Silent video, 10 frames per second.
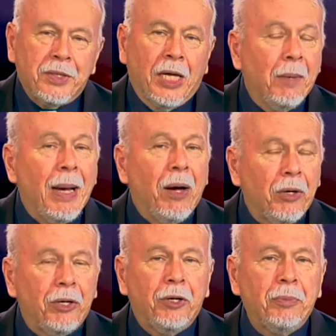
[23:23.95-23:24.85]

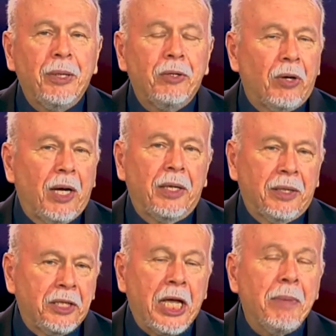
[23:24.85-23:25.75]
somehow heard me
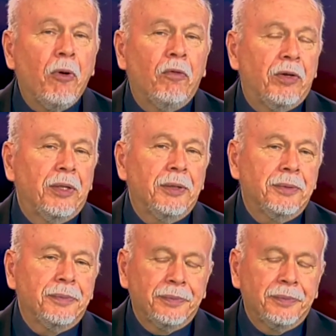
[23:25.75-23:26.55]
crying and came over